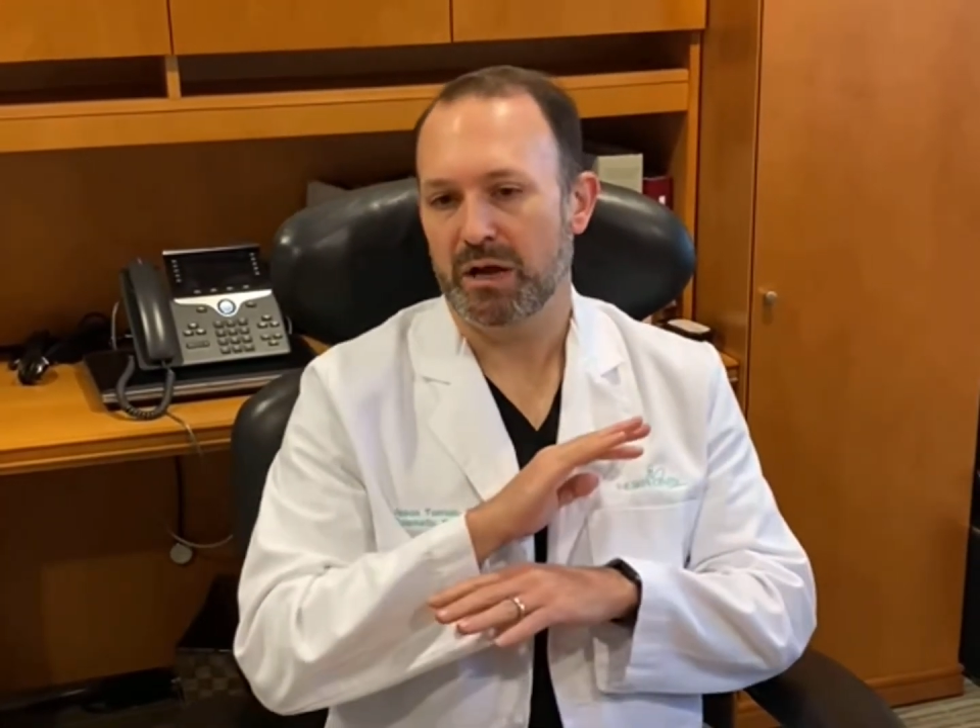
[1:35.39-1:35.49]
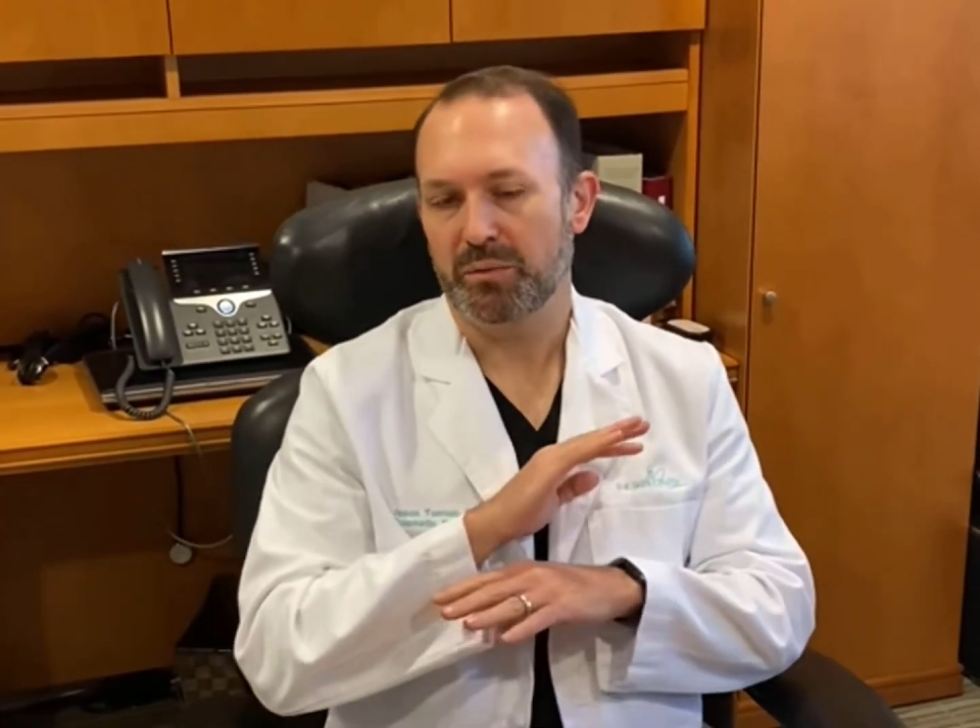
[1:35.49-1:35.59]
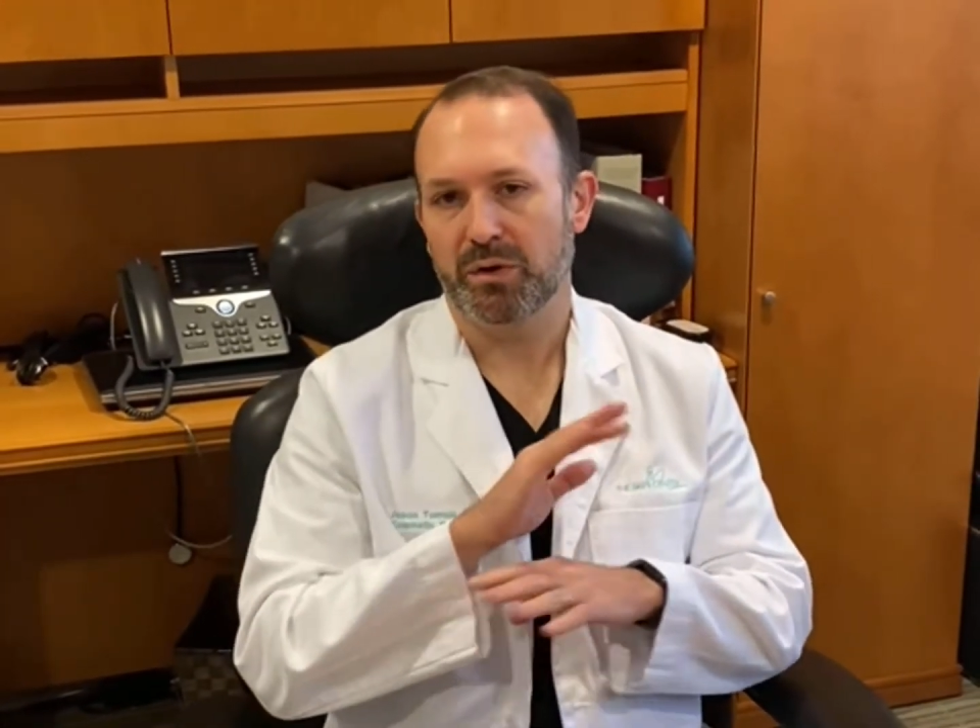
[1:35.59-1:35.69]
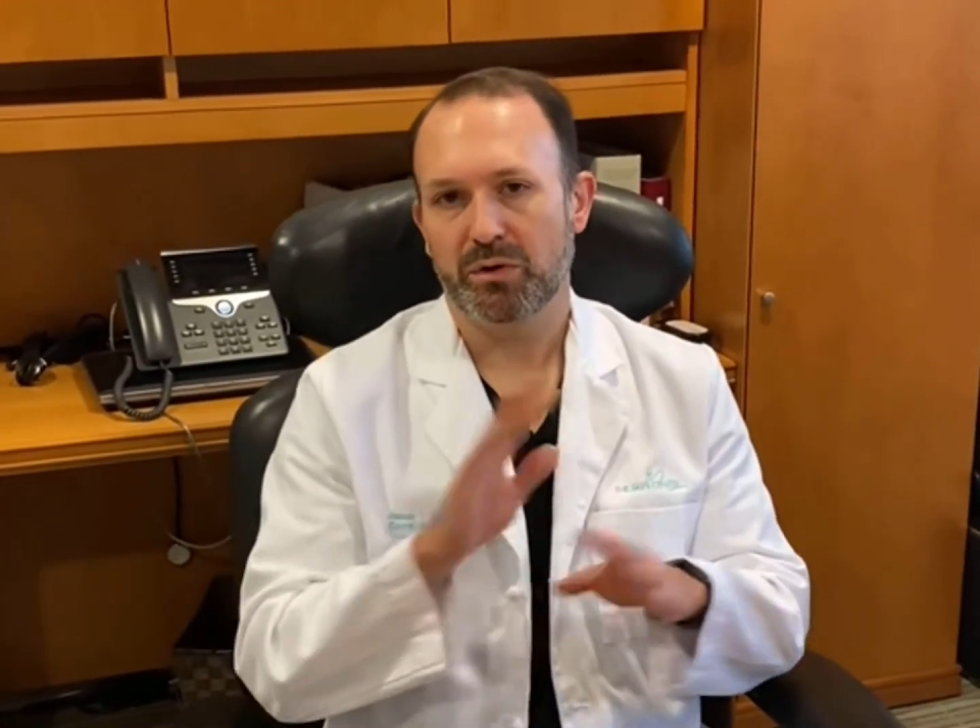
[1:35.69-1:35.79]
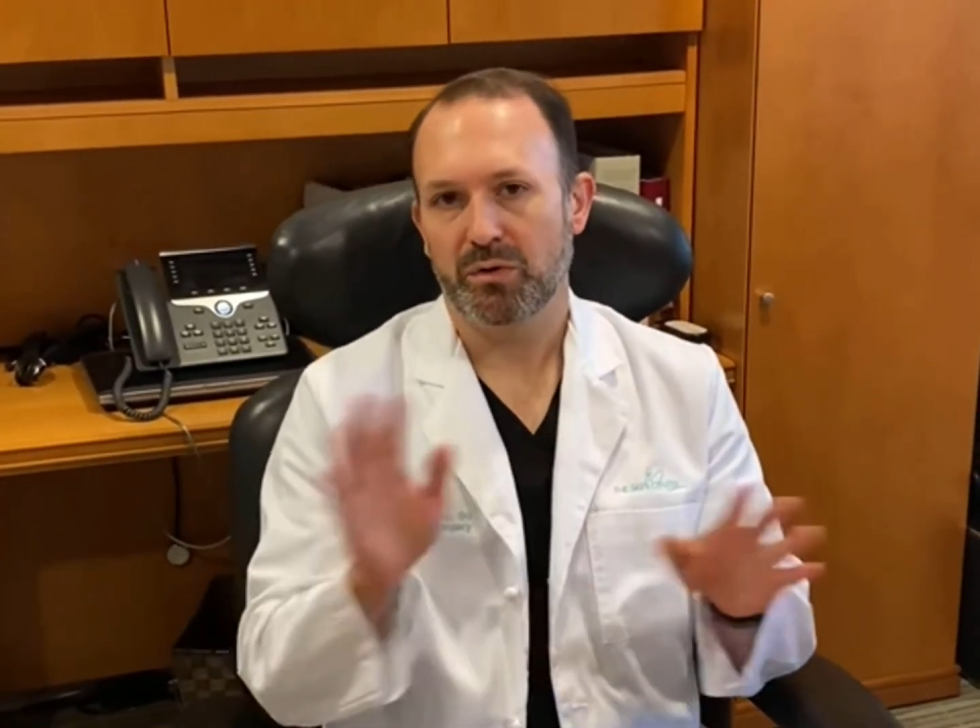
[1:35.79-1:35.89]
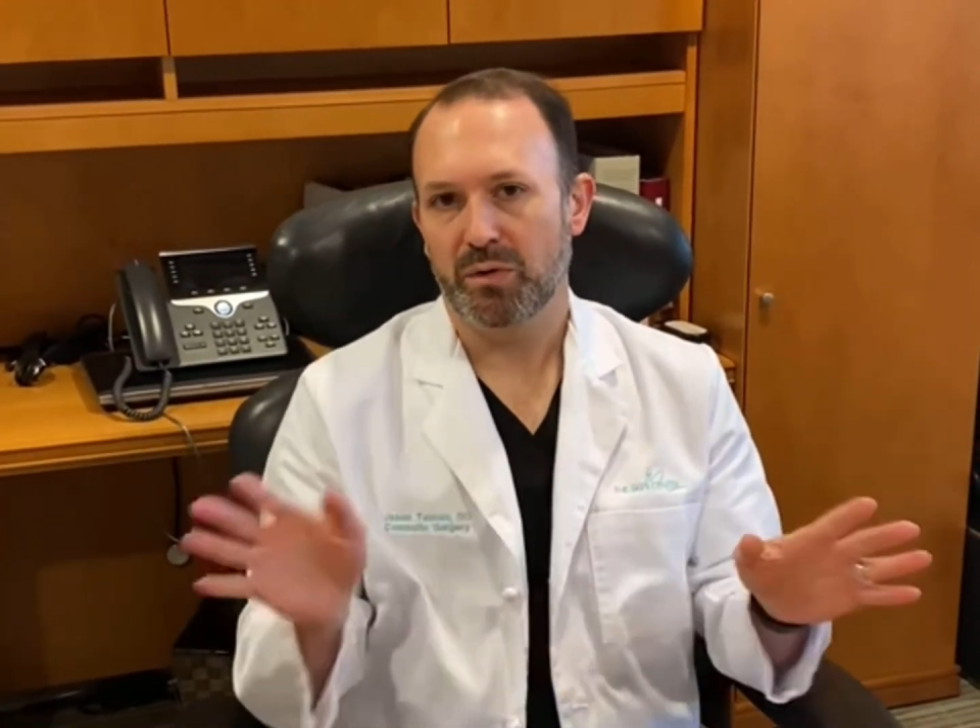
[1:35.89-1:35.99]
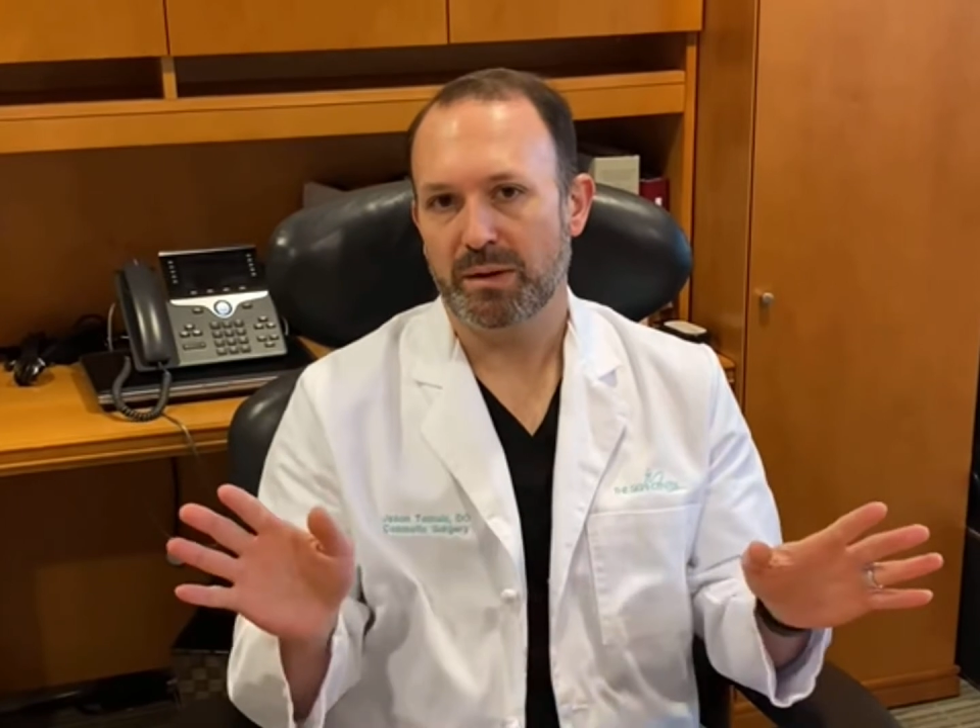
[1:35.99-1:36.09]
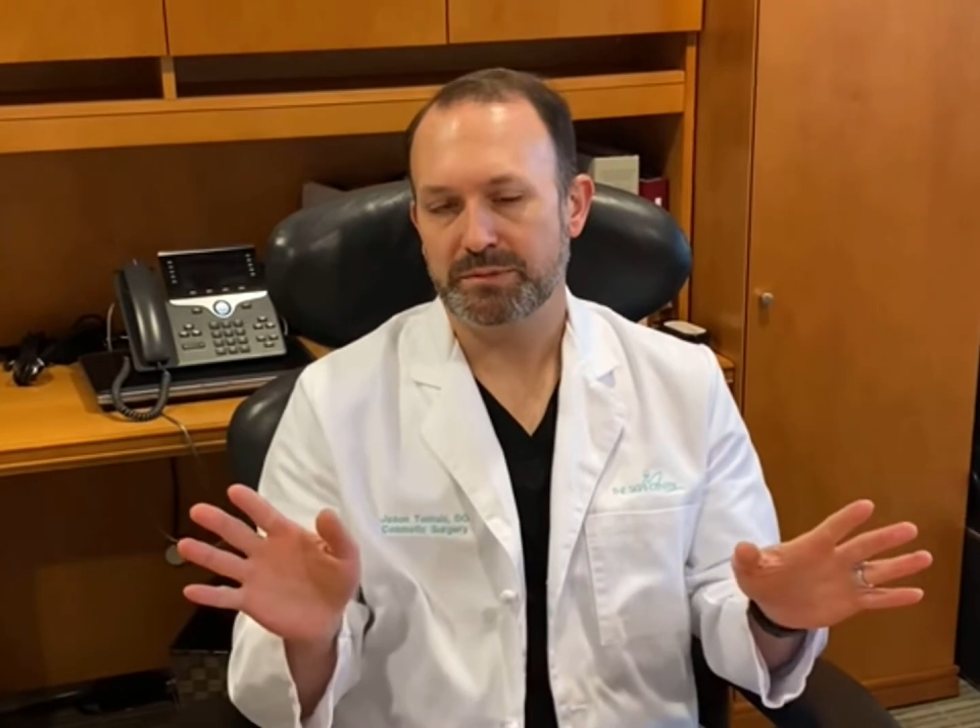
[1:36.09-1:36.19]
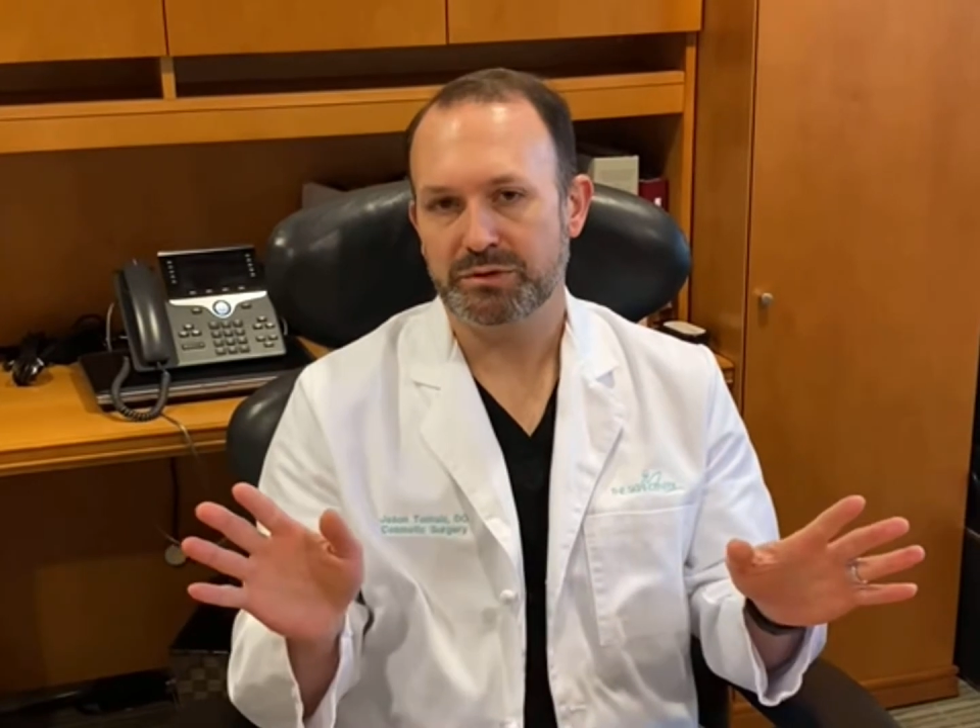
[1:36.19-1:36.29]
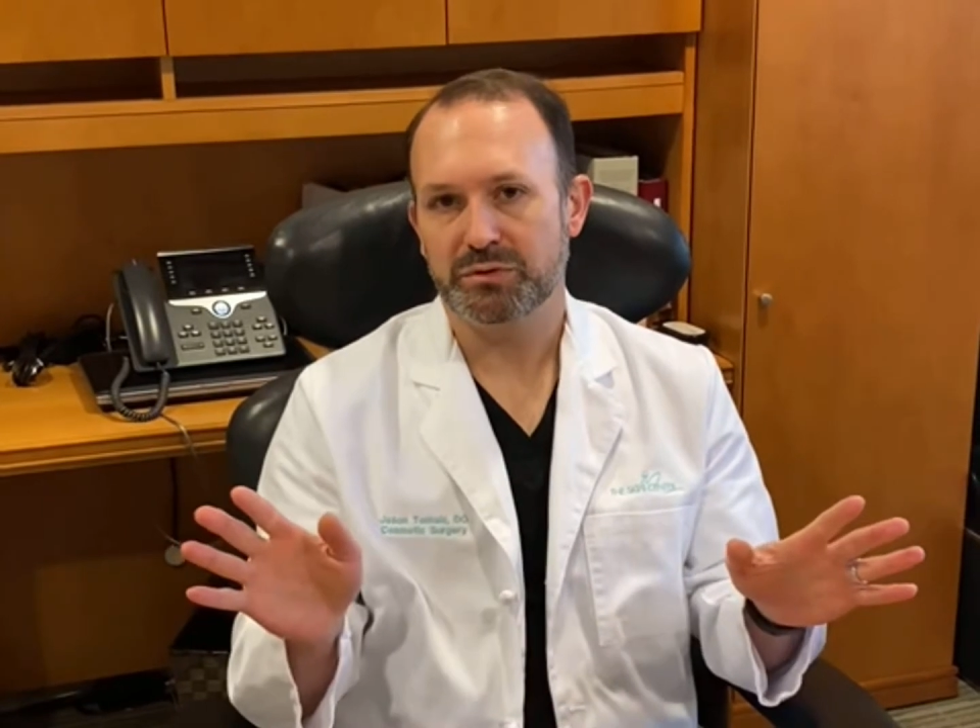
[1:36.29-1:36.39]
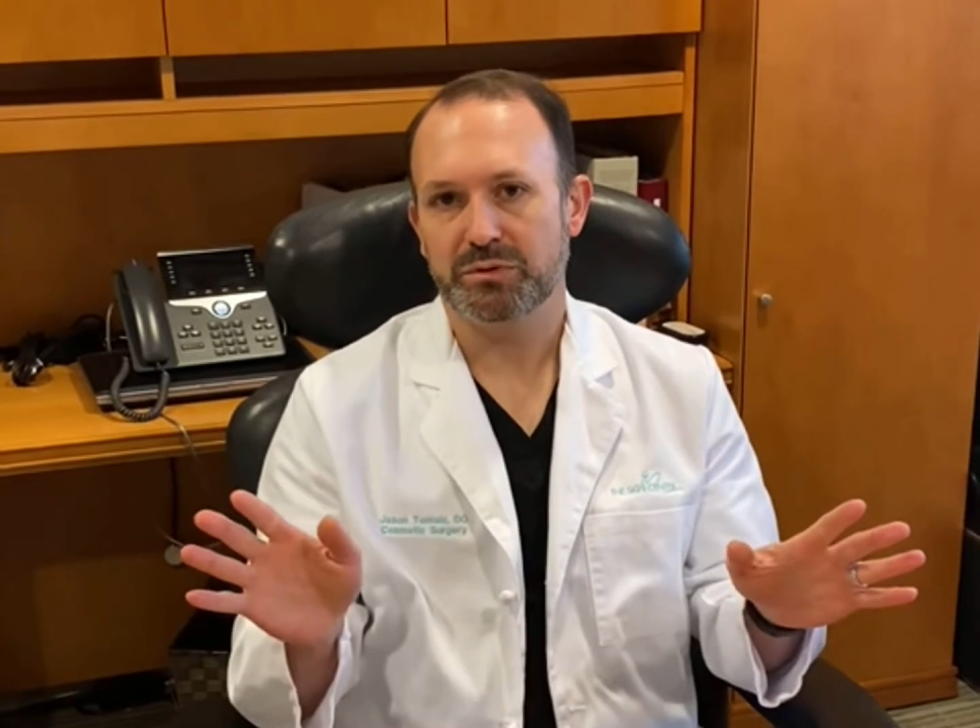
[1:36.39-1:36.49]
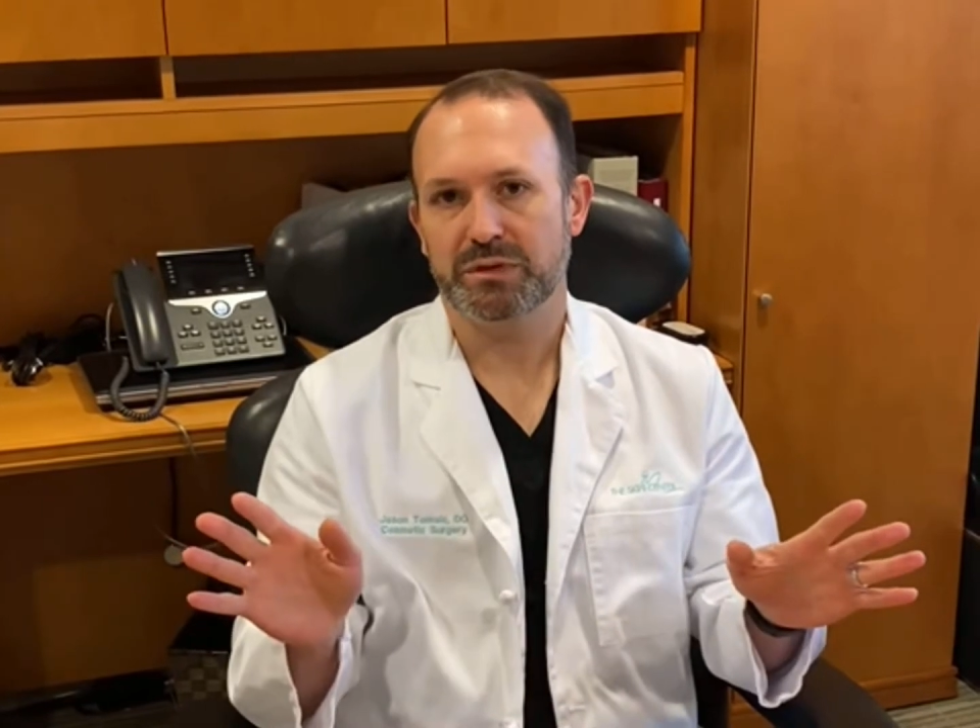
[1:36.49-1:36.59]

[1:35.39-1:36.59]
We don't go up to